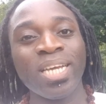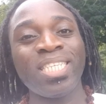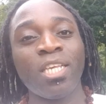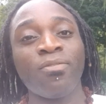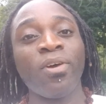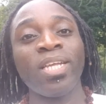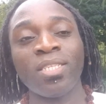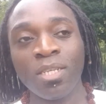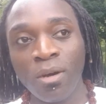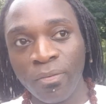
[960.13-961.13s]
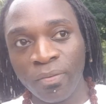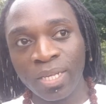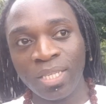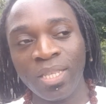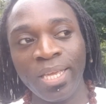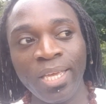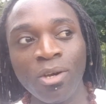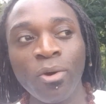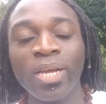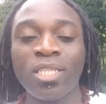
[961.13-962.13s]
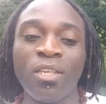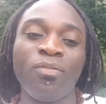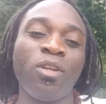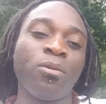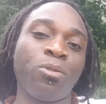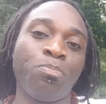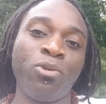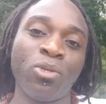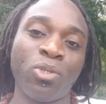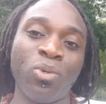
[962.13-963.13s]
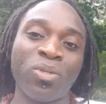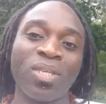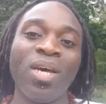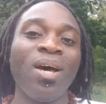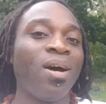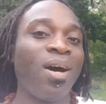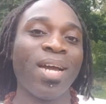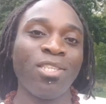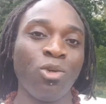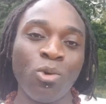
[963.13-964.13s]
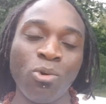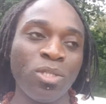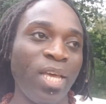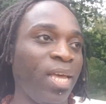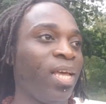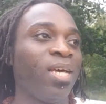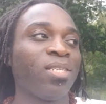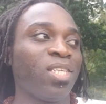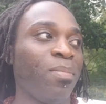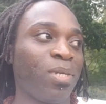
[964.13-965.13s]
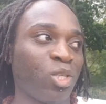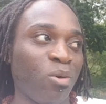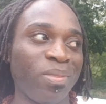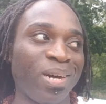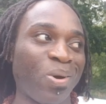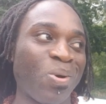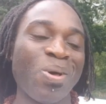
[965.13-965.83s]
exist for itself, as in the ego, it exists for the pure source. I can talk all day, so let me stop now.